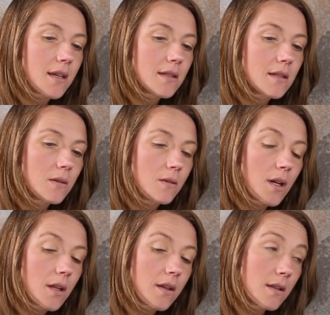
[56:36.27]
So
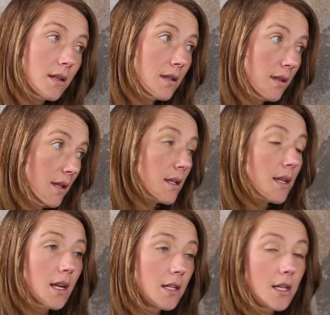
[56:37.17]
uh, th th this is
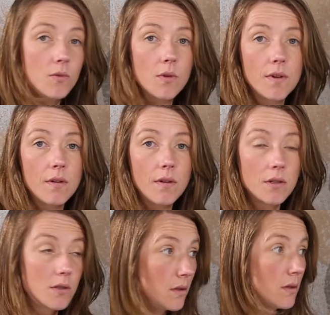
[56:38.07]
actually, I don't know if I, I
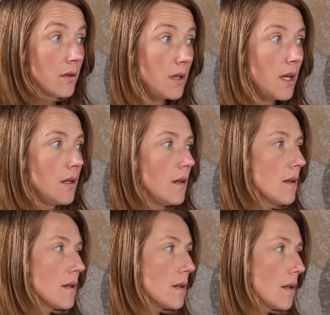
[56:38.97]
said to you,
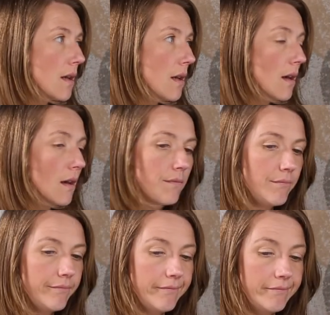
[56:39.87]
this is the
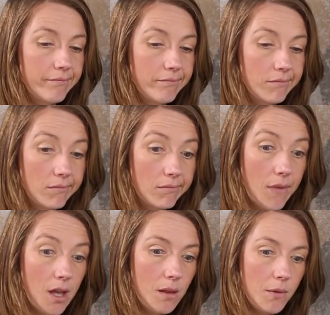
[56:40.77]
um,
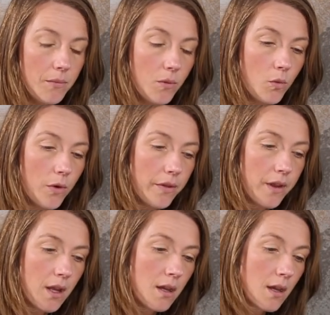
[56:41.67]
album that won the